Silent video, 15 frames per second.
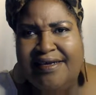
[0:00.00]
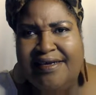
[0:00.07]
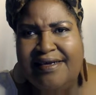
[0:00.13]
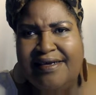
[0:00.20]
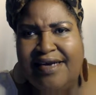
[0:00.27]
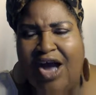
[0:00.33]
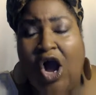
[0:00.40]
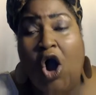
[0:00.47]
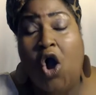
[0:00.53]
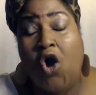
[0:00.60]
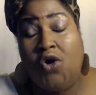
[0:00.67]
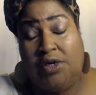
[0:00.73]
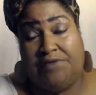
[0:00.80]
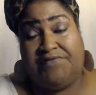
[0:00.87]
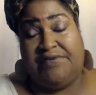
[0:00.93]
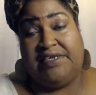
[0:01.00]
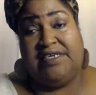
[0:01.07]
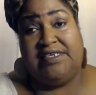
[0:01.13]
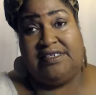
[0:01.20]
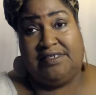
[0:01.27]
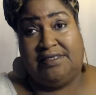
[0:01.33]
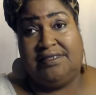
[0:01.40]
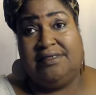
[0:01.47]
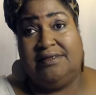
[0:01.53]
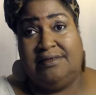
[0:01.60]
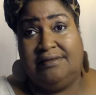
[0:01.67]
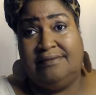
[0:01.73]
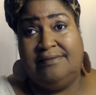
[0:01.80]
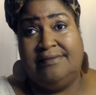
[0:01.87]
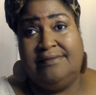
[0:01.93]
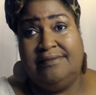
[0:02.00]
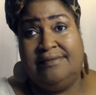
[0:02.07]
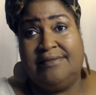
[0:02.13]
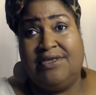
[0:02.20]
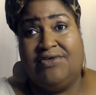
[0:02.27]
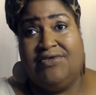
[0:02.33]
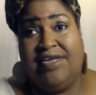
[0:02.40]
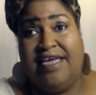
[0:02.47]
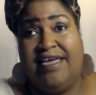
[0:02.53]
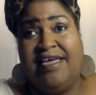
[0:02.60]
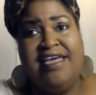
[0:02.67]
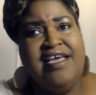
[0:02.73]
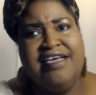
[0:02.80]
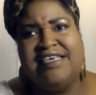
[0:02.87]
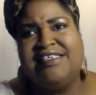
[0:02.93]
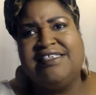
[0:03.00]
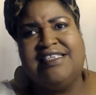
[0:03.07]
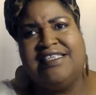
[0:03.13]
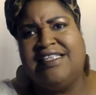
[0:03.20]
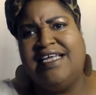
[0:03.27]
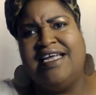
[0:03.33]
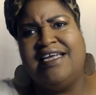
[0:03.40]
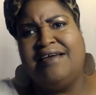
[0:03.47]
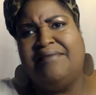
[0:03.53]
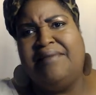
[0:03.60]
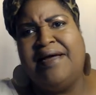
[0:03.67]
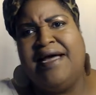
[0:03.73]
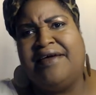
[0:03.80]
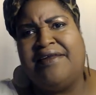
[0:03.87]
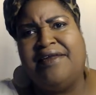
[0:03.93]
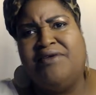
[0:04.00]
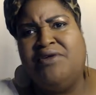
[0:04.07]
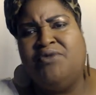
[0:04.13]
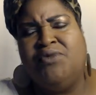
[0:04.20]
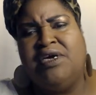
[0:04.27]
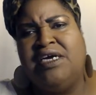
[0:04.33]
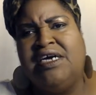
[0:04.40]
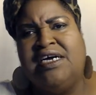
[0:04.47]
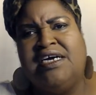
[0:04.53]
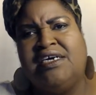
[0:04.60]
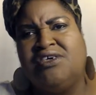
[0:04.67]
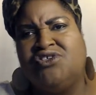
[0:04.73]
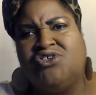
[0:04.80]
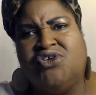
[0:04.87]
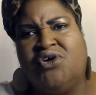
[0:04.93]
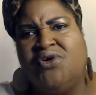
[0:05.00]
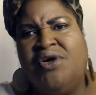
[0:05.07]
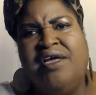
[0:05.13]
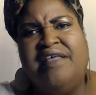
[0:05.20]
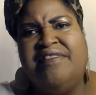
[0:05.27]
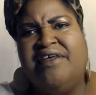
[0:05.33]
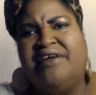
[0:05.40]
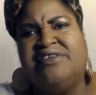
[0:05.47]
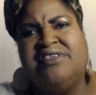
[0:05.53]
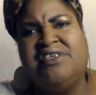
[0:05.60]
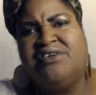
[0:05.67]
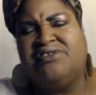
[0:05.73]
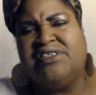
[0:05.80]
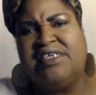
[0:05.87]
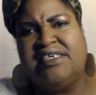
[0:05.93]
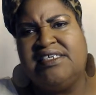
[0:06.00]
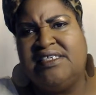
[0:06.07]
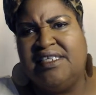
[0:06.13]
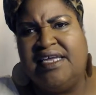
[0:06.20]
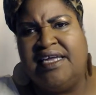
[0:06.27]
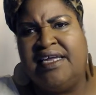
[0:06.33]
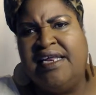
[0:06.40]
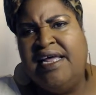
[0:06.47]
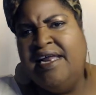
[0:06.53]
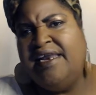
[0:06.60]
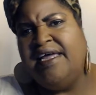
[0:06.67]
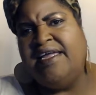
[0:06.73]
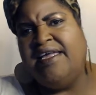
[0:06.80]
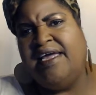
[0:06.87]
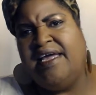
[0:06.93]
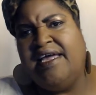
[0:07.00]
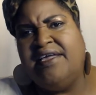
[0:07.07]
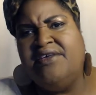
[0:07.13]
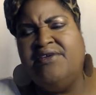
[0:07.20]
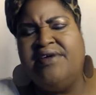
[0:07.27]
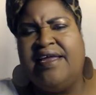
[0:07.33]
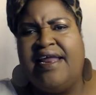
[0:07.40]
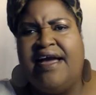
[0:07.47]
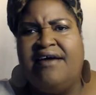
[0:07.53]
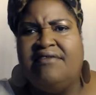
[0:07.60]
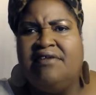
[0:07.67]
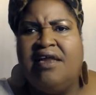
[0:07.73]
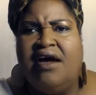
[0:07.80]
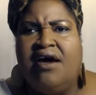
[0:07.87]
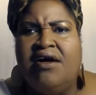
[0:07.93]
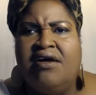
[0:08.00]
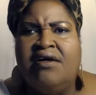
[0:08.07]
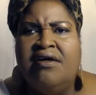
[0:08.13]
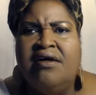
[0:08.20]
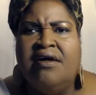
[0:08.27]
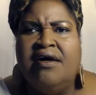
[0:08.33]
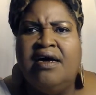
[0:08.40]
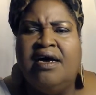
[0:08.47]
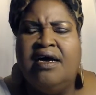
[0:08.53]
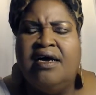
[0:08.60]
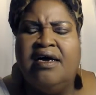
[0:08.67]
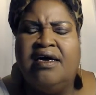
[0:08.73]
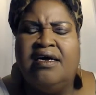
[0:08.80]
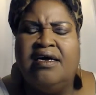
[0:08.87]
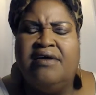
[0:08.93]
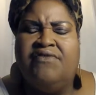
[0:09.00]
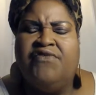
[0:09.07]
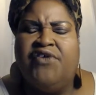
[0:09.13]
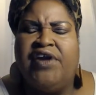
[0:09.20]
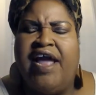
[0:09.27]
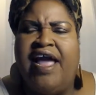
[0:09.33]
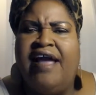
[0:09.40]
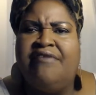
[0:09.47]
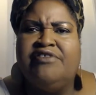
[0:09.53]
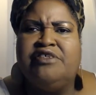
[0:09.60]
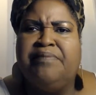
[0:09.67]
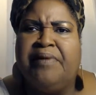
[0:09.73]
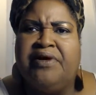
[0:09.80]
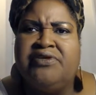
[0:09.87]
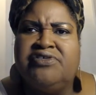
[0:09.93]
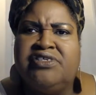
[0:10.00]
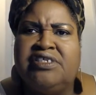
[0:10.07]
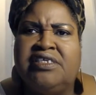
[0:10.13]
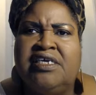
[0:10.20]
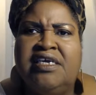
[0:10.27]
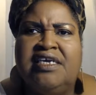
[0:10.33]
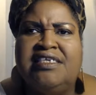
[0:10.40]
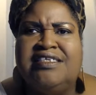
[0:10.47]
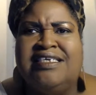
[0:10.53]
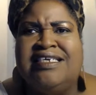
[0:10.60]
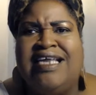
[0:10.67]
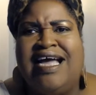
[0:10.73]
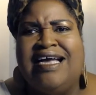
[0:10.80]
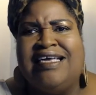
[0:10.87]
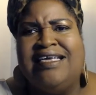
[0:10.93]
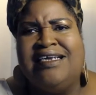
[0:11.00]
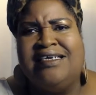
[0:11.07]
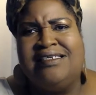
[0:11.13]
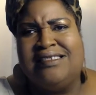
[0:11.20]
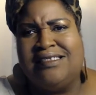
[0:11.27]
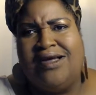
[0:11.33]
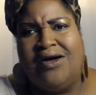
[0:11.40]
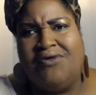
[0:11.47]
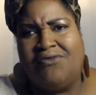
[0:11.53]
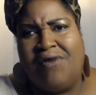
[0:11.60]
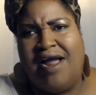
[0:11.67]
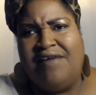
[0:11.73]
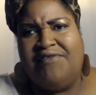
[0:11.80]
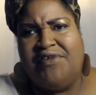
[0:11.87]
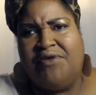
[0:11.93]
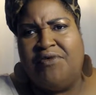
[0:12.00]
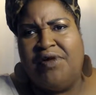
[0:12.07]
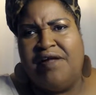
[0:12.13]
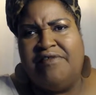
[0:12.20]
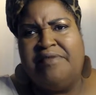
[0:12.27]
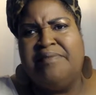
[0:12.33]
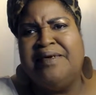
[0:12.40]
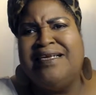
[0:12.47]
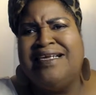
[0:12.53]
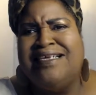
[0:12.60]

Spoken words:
All of us. Okay? Because the thing about it, with gun control, there's no such thing. Now, yeah, you can outlaw for the average person to not get an assault rifle or whatever, but as